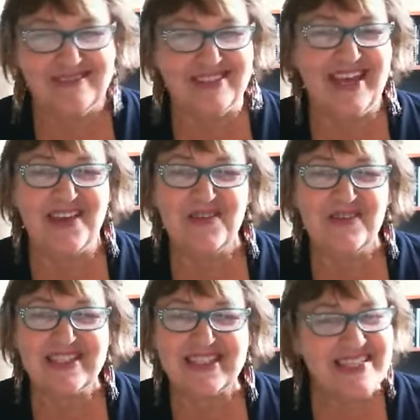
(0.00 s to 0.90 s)
together
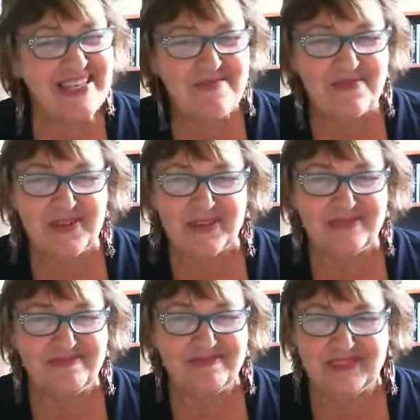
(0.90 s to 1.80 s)
as a team
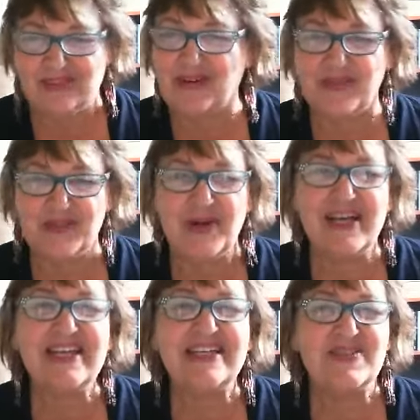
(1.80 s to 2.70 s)
for to over
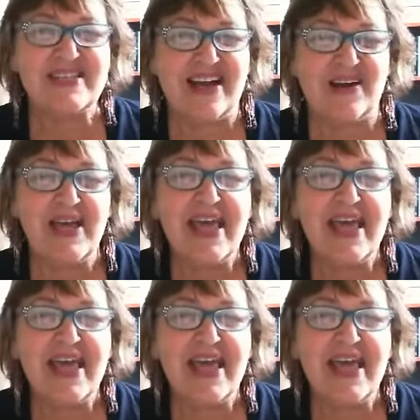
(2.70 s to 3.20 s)
20 years now.